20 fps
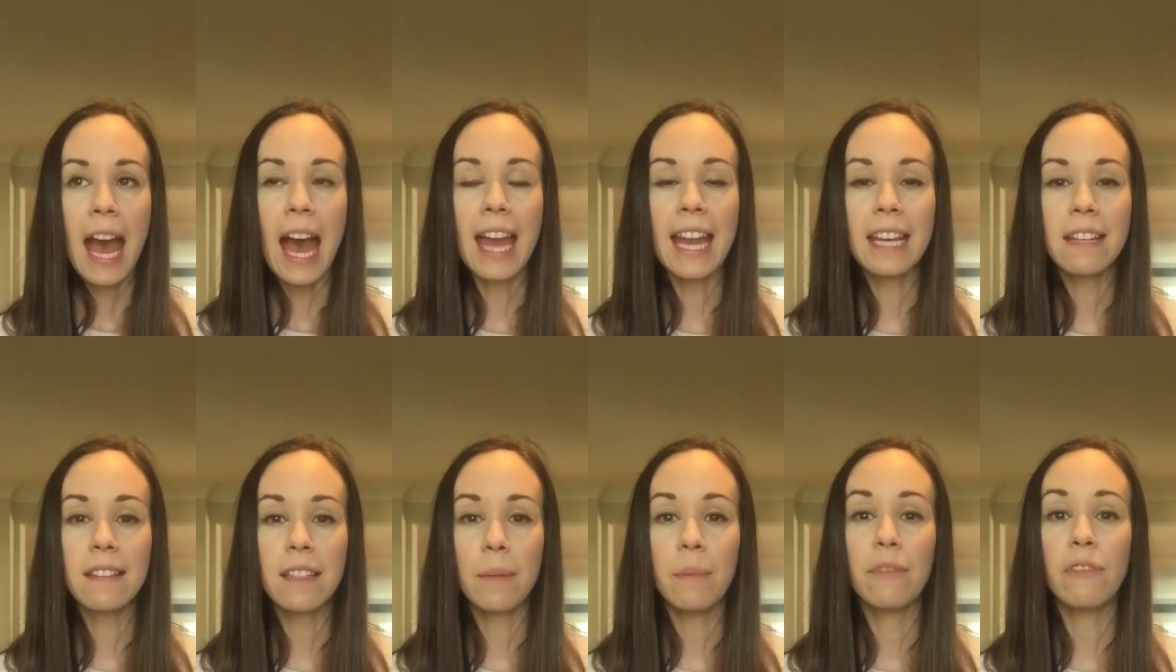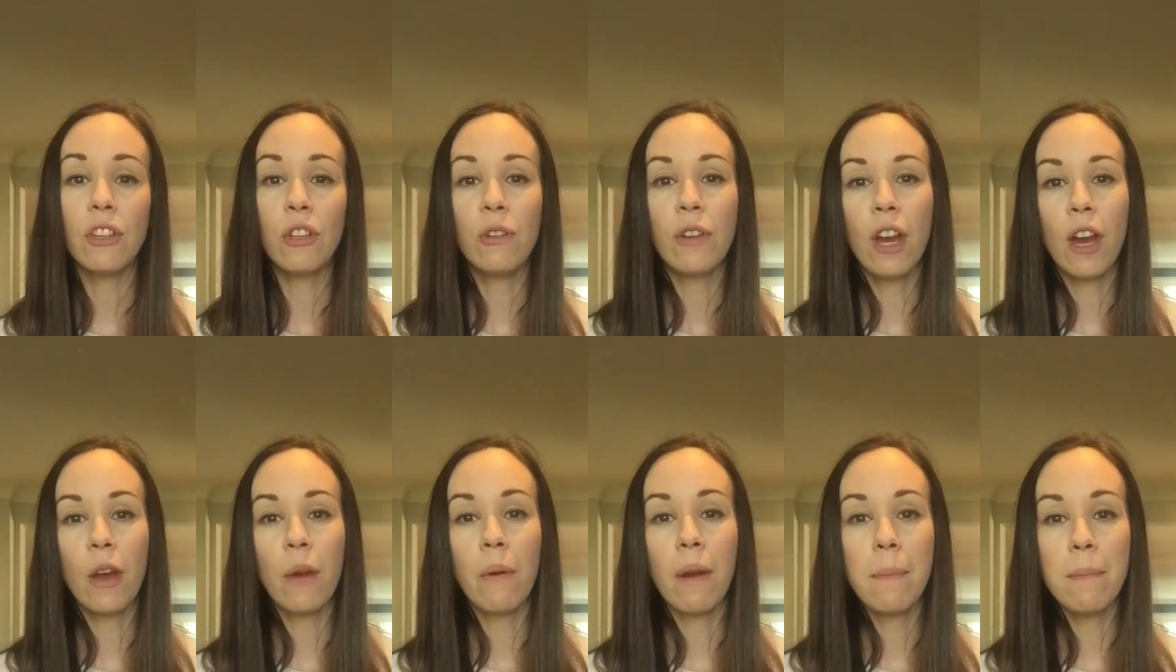And as some of you know,
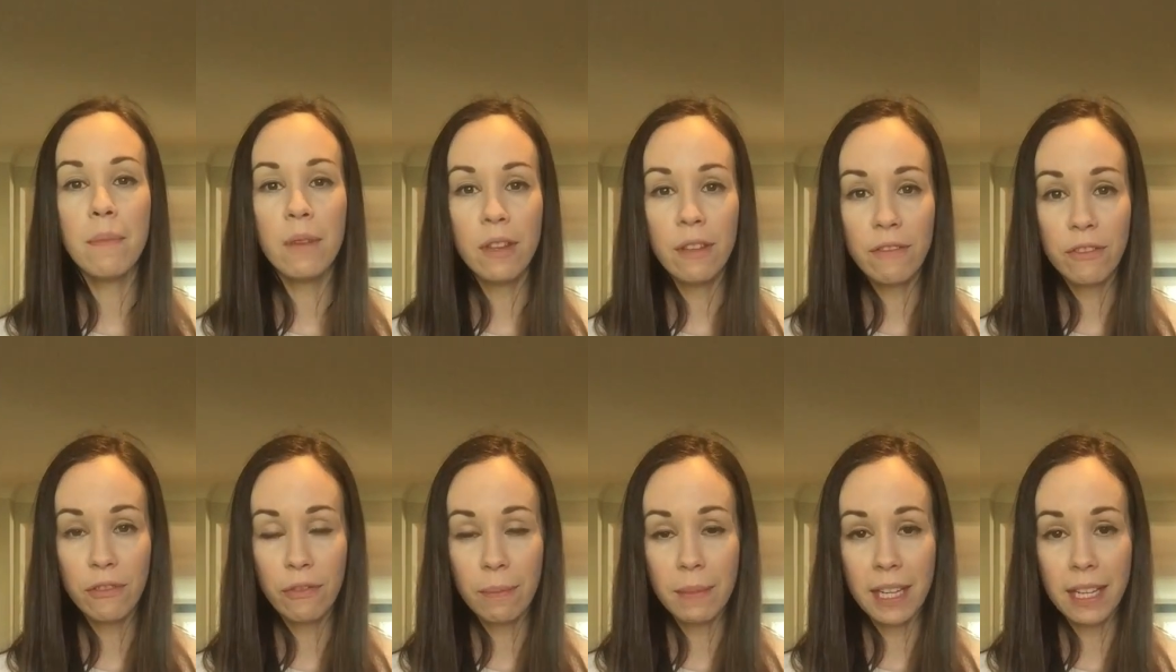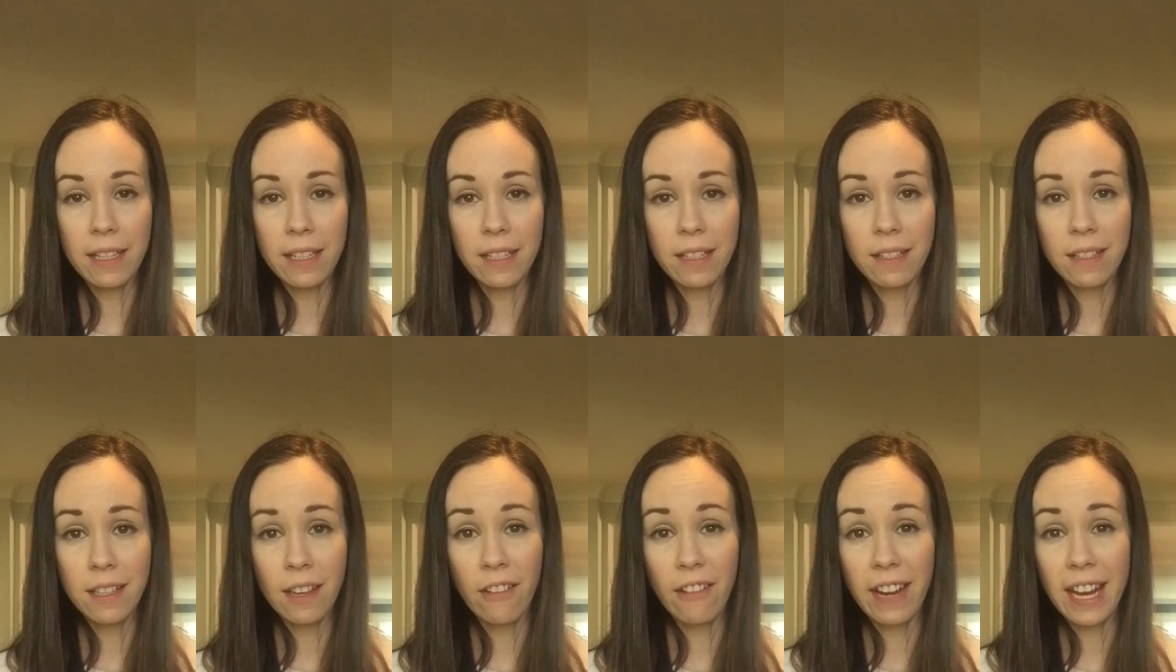I moved from London to
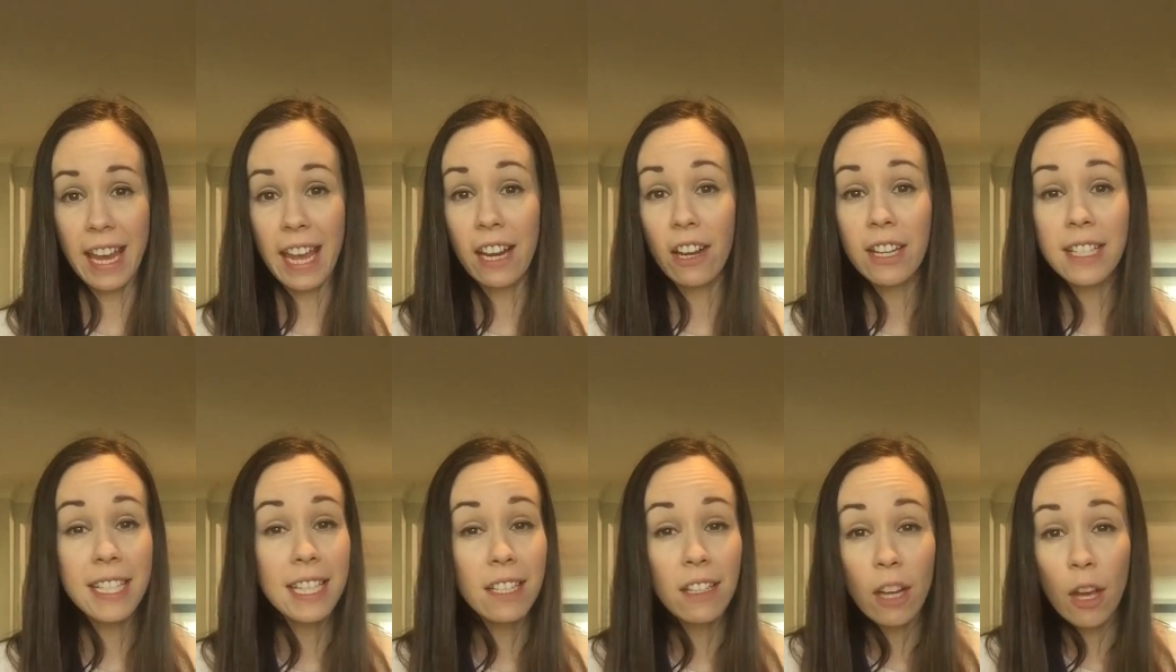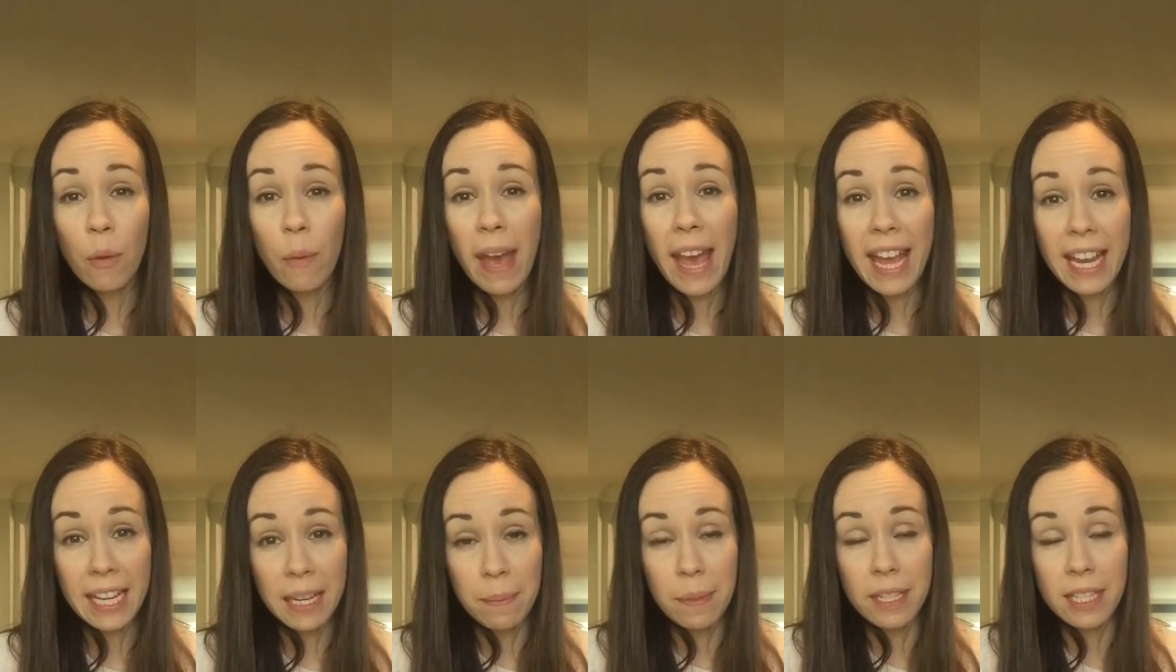Surrey and I didn't know
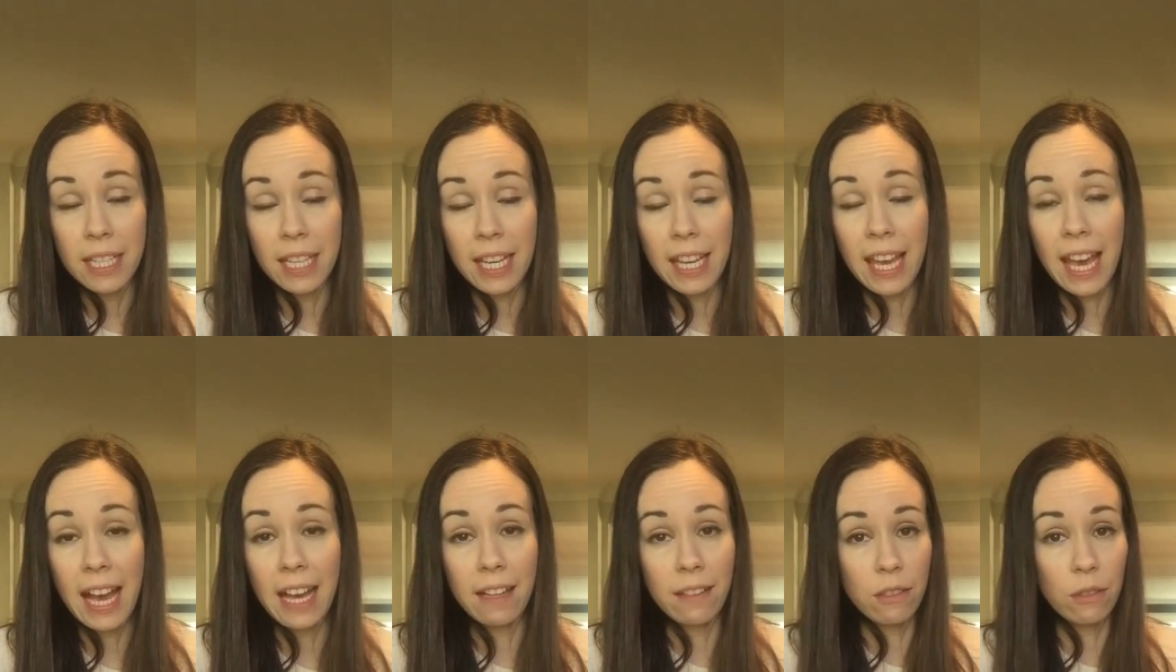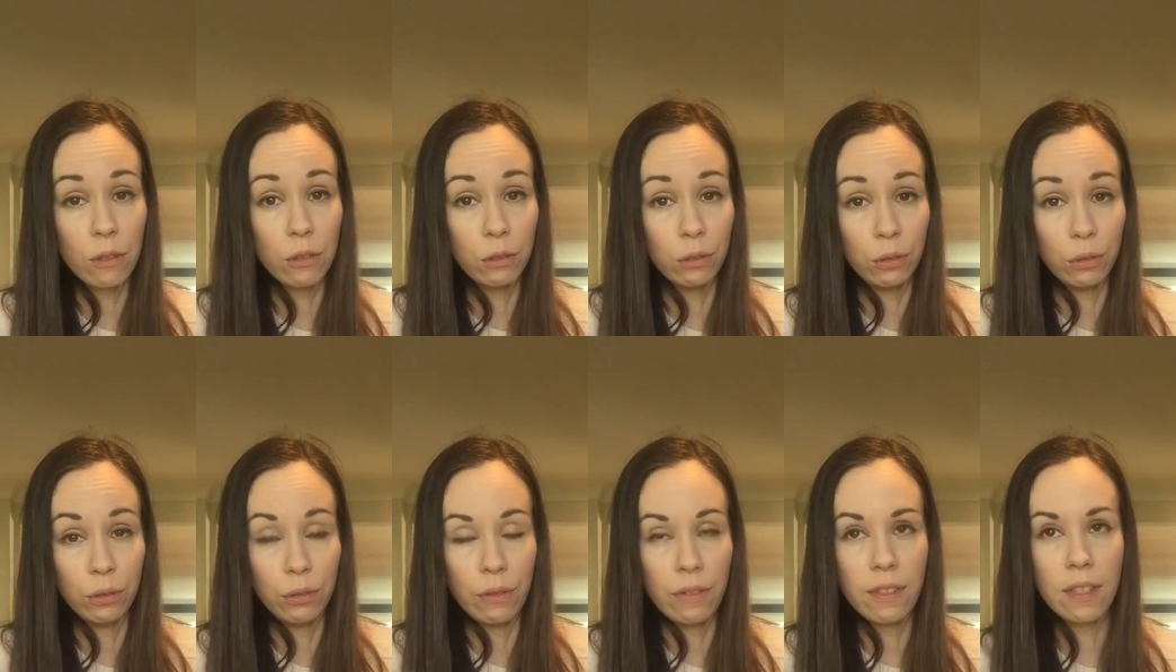anybody at
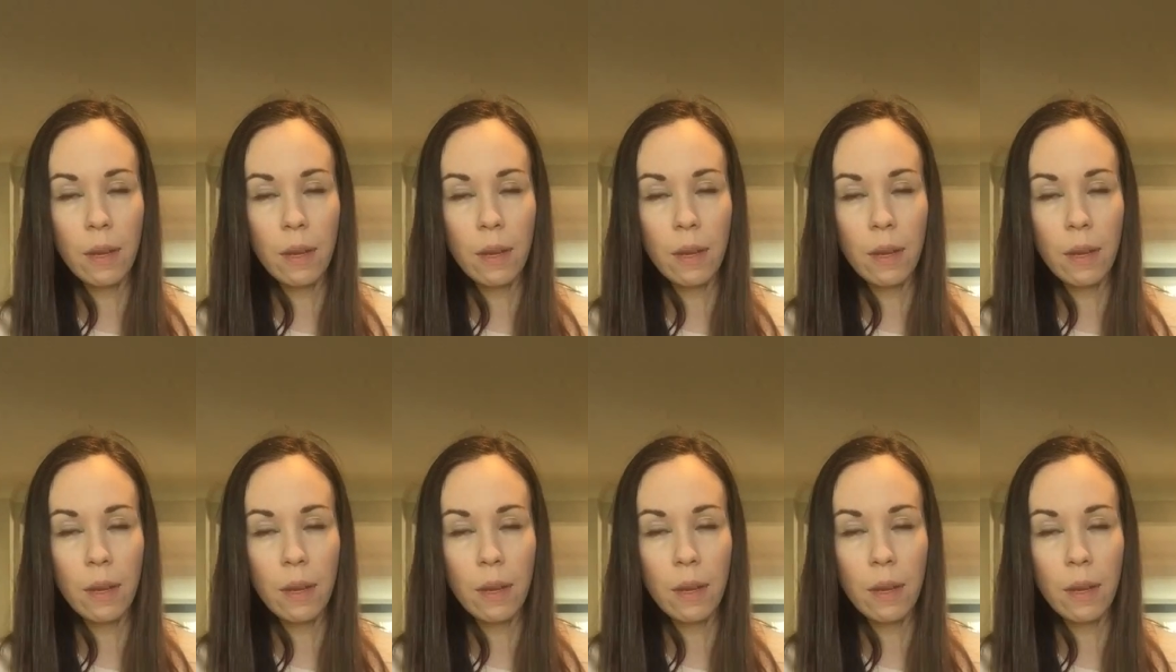all.